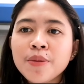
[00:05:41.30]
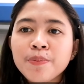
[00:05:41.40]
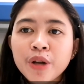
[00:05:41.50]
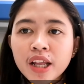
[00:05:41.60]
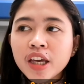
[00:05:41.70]

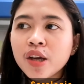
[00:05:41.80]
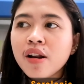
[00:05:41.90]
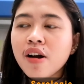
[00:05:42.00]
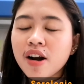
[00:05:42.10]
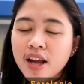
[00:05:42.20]

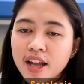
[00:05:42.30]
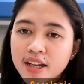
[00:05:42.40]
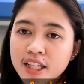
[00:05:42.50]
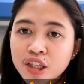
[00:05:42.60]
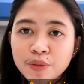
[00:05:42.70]
molecular,
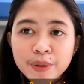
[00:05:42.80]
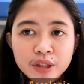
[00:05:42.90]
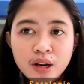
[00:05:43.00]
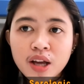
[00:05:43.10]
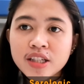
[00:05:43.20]
and
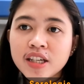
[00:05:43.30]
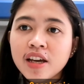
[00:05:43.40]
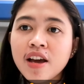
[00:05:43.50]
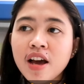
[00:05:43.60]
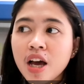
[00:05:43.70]
histopathologic
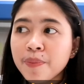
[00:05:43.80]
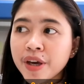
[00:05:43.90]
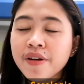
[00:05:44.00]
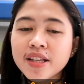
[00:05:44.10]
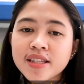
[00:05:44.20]

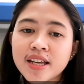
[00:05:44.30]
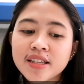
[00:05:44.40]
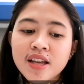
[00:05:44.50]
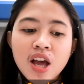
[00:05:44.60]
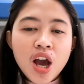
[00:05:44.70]

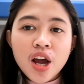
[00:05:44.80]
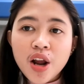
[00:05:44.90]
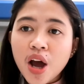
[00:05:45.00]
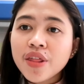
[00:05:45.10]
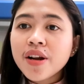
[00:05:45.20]
appearances,
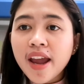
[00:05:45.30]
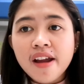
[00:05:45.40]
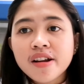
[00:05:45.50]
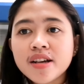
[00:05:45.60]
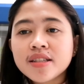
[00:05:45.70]
and other
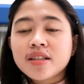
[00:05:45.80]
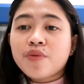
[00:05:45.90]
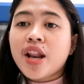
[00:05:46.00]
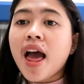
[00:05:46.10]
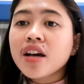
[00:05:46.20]
areas that
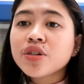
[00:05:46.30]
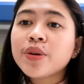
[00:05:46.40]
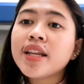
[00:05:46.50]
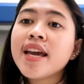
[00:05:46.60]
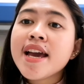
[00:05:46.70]
will
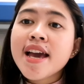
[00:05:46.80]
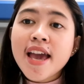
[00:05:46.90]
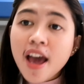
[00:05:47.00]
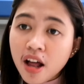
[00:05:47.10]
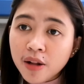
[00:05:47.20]
actually
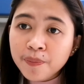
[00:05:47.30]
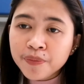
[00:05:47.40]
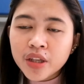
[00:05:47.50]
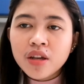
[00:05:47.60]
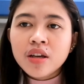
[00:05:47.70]
help
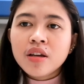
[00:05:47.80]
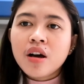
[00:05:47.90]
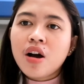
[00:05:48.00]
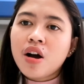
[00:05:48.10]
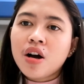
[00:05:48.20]

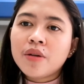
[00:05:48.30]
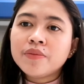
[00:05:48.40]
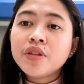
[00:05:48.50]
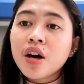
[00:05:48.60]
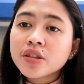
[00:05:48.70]

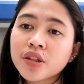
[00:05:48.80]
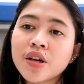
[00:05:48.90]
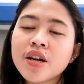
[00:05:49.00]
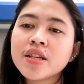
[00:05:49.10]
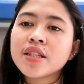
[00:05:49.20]

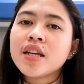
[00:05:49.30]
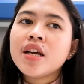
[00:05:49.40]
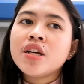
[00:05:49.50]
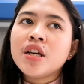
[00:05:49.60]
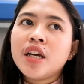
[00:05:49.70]
doctors
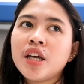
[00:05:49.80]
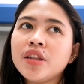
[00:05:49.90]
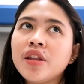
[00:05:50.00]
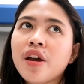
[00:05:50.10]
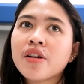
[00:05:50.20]

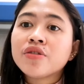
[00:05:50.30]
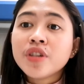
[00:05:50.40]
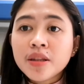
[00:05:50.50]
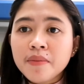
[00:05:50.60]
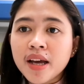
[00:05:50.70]
in their
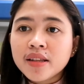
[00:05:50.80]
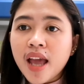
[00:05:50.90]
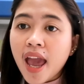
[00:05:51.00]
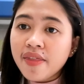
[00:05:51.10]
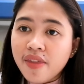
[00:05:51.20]
treatment
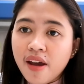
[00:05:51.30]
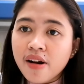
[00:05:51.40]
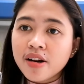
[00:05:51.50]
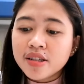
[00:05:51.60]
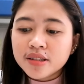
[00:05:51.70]
and
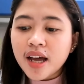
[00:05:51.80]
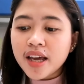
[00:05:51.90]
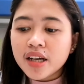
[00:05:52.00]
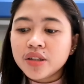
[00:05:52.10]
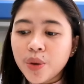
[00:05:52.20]
their
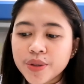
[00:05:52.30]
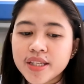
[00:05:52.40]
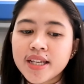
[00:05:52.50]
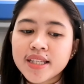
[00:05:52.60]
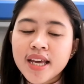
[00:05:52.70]

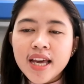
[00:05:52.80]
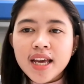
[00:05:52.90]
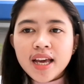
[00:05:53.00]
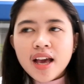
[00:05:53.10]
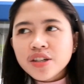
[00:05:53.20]
diagnosis.
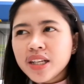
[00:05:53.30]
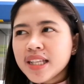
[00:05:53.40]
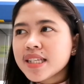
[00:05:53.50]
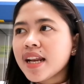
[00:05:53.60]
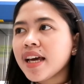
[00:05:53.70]
Actually,
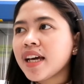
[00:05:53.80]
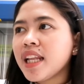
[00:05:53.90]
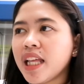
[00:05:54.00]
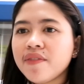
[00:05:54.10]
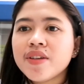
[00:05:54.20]
it's like
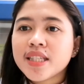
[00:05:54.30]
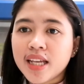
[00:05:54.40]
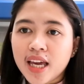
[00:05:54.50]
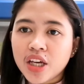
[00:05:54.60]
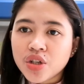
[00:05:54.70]
an
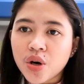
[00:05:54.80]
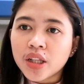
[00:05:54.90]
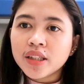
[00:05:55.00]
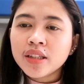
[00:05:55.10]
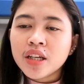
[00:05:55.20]

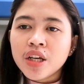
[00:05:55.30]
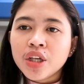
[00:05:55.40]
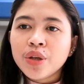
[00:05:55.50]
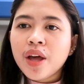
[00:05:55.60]
investigation. You